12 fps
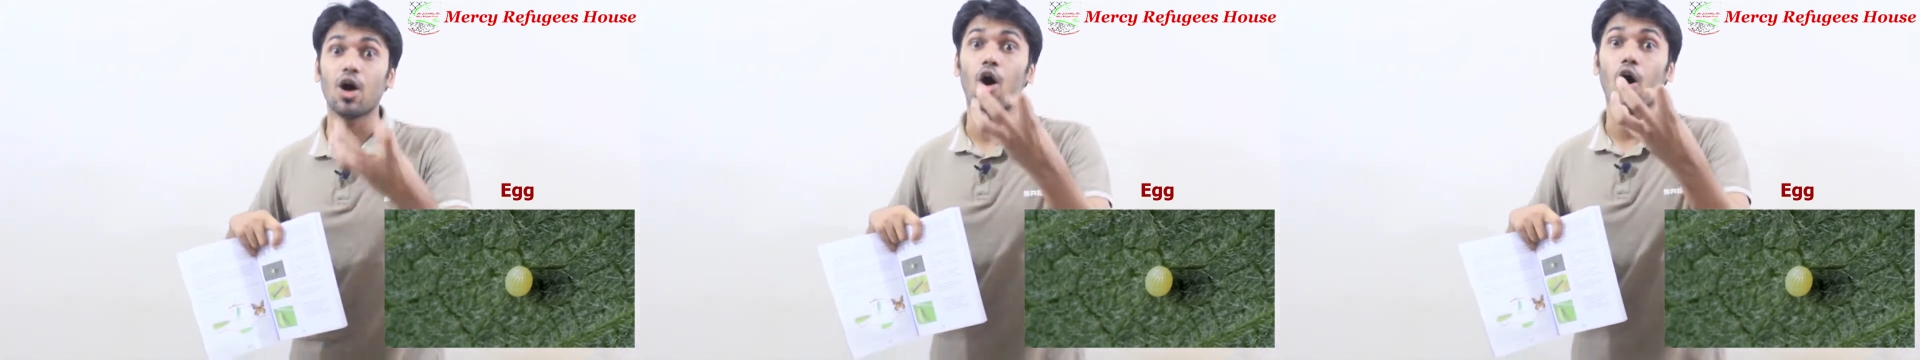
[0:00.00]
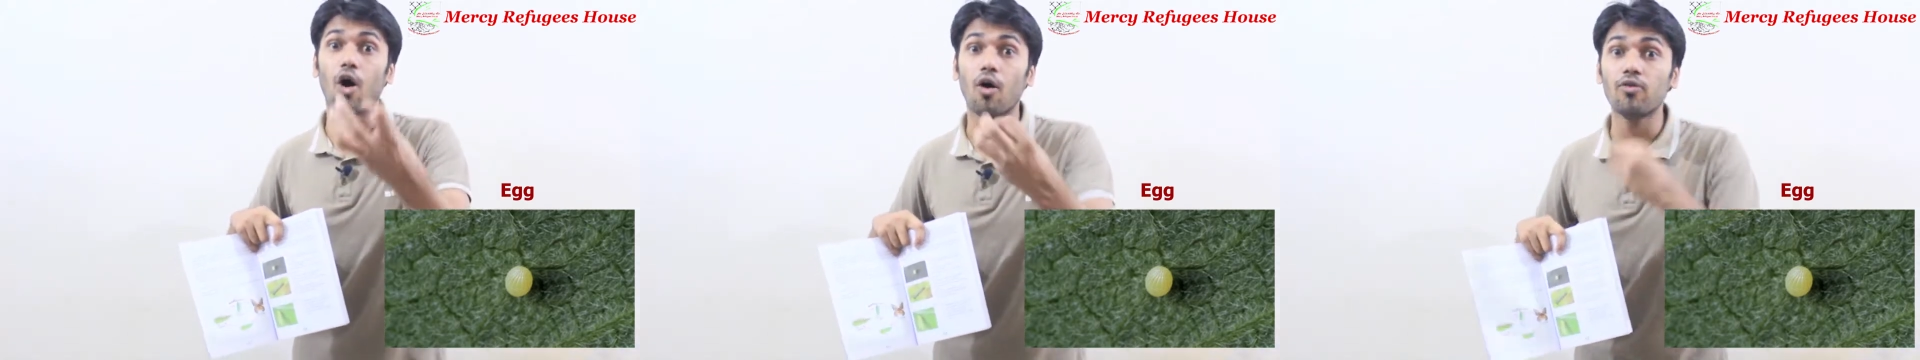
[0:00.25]

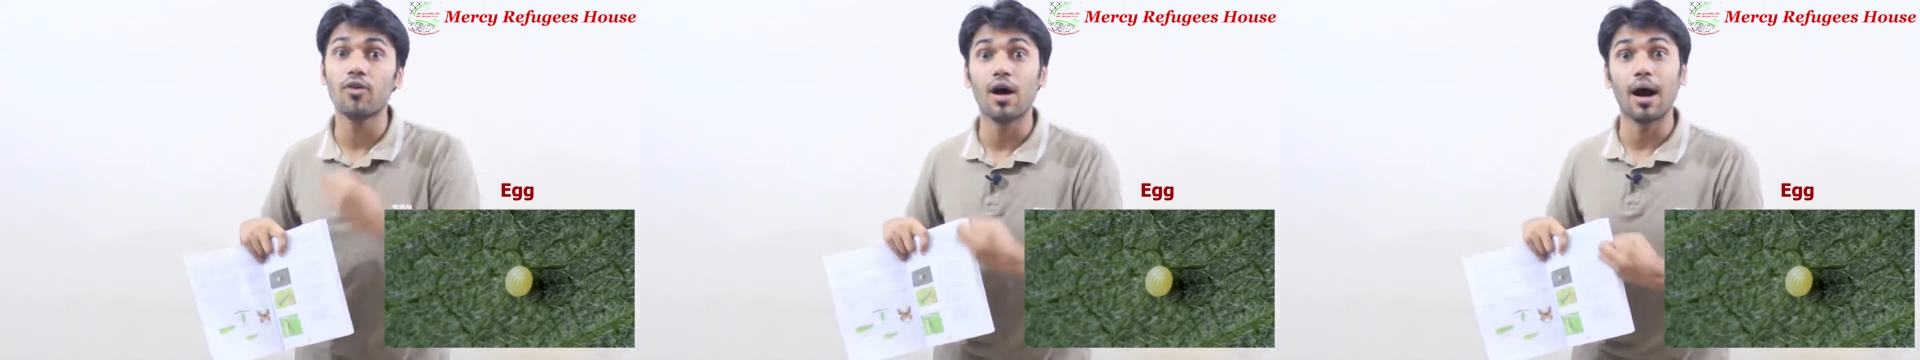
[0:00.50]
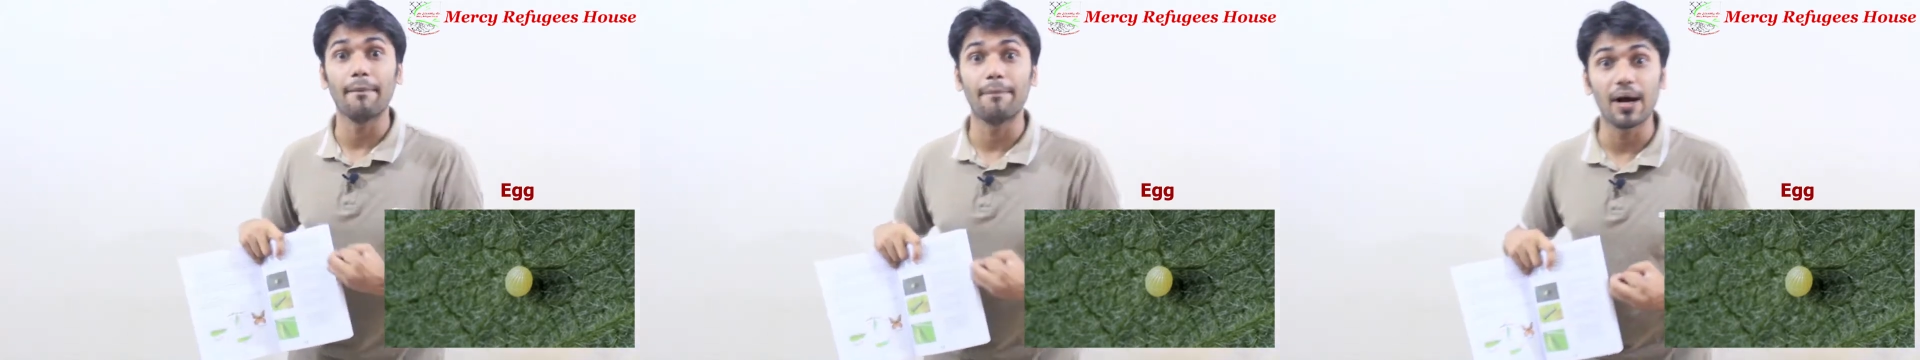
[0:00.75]
of
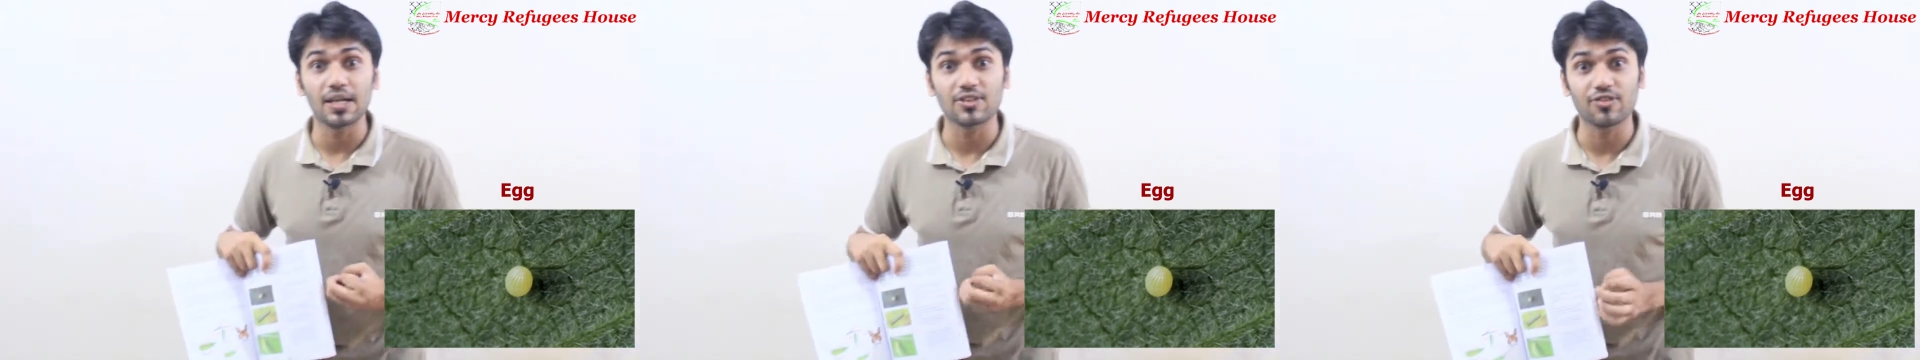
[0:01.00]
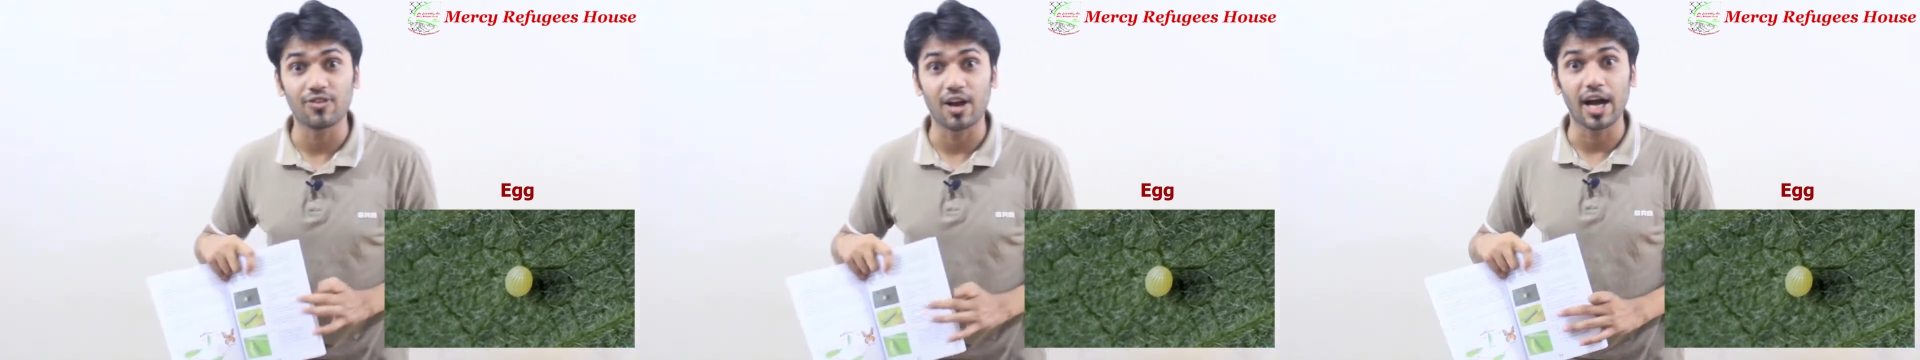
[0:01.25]
a
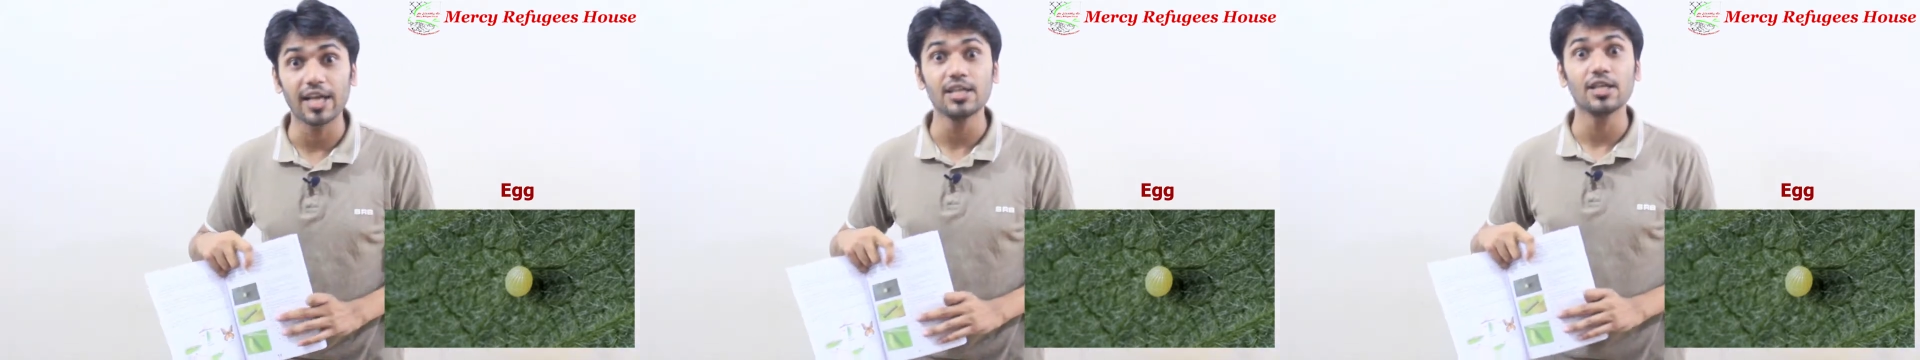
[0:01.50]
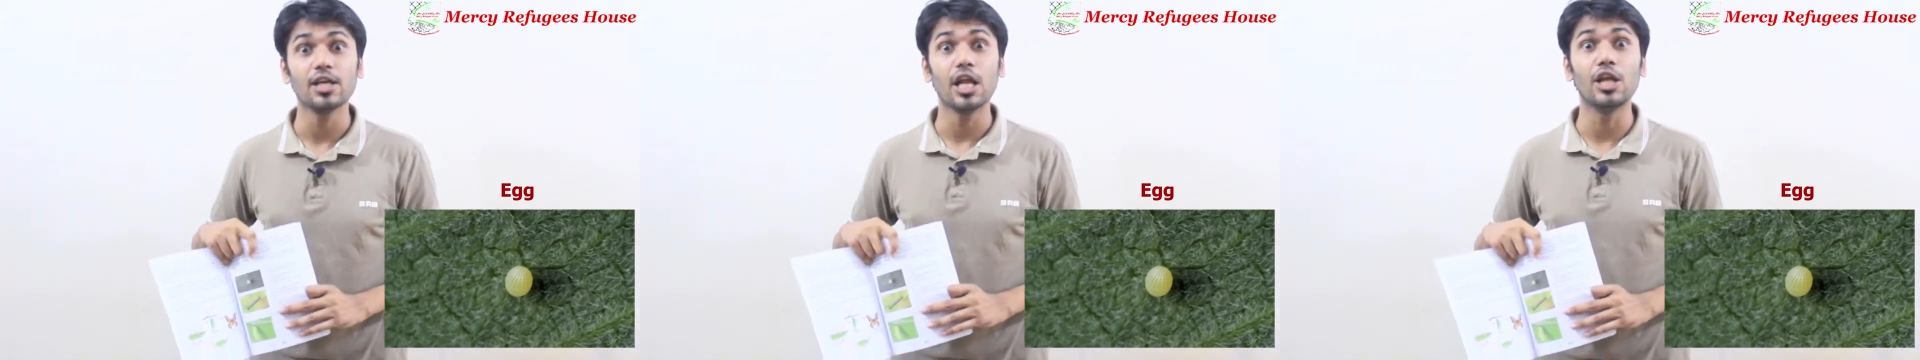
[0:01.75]
butterfly
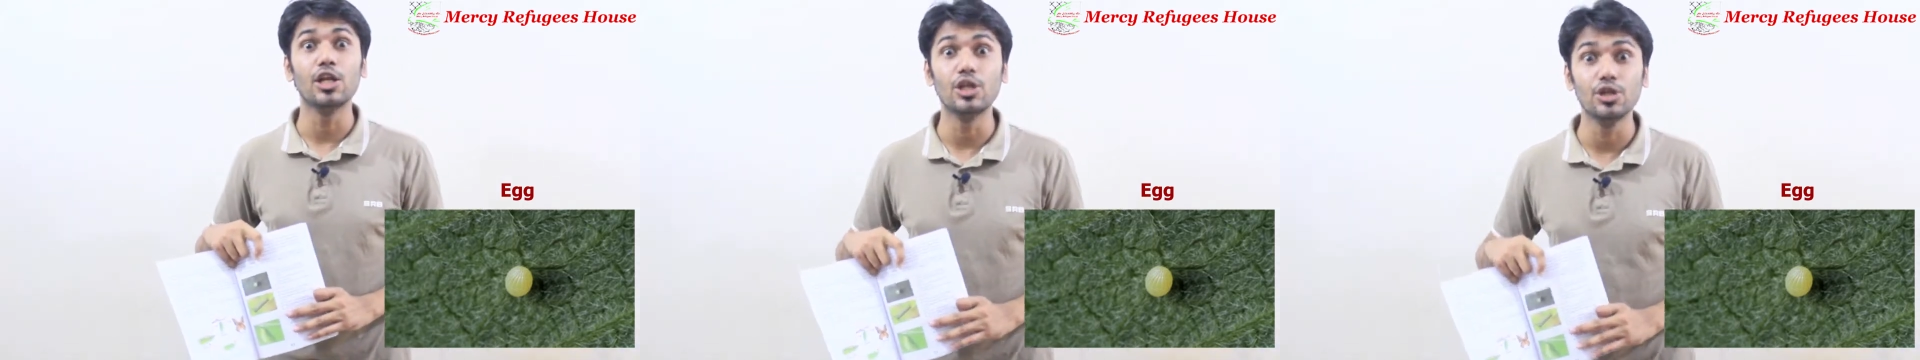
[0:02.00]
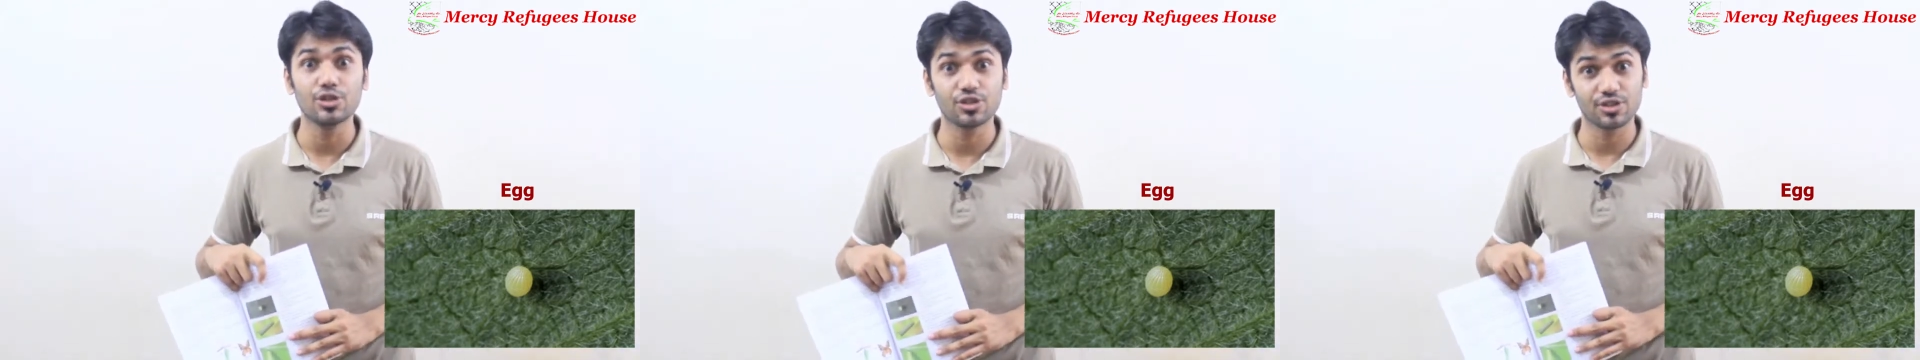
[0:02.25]

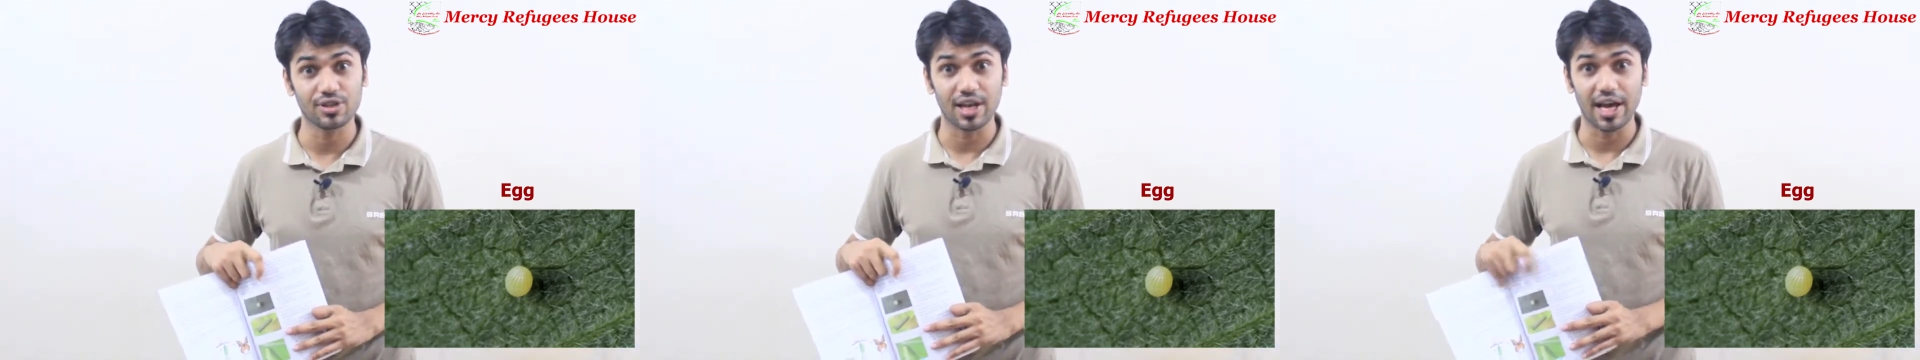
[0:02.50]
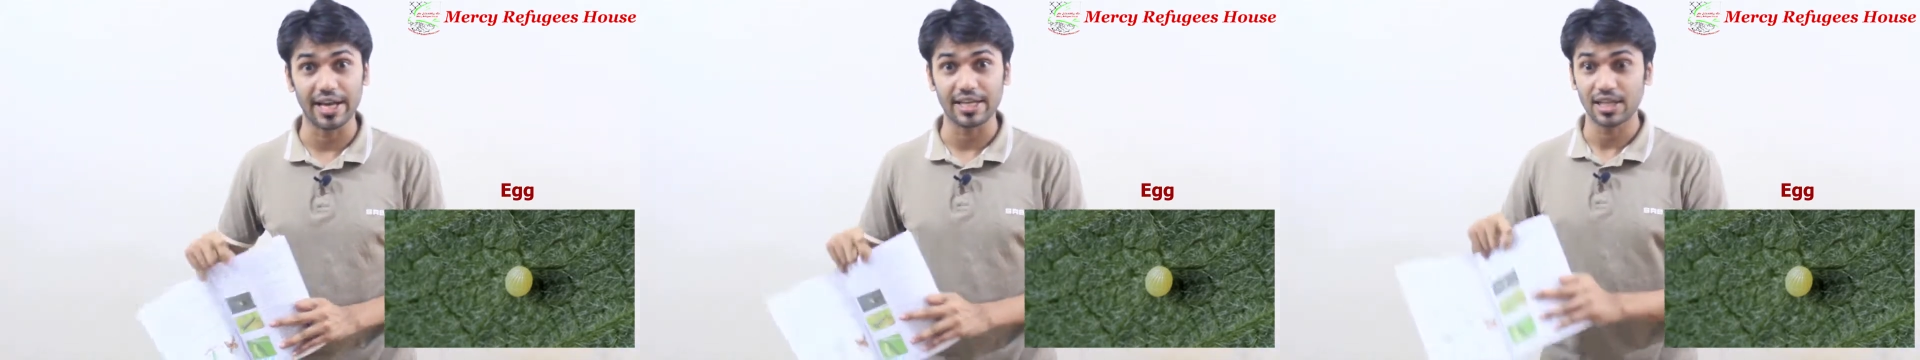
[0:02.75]
looks
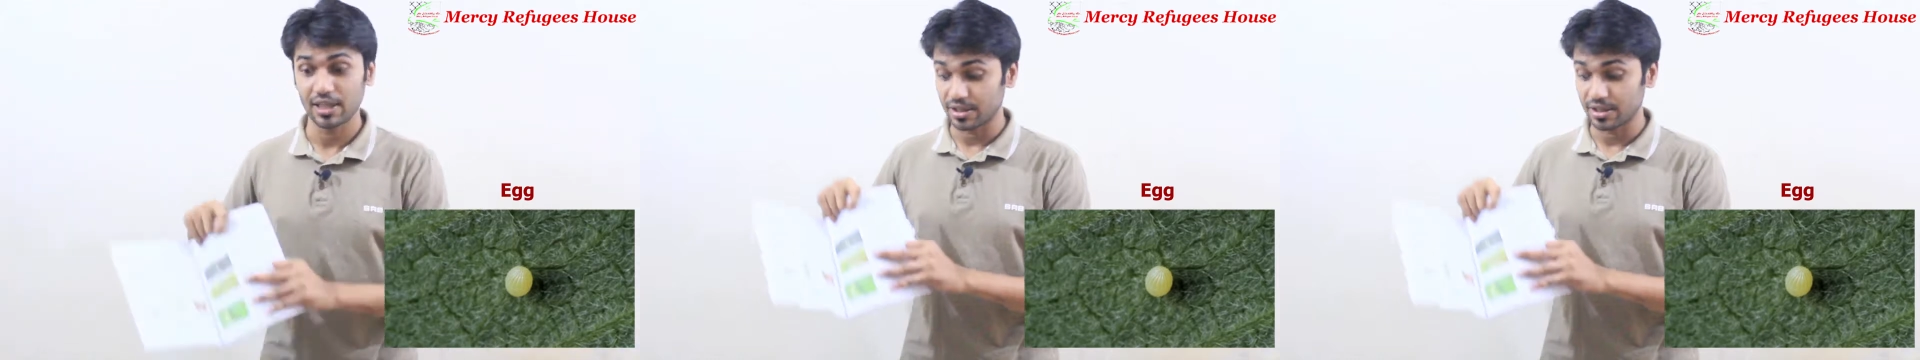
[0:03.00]
like.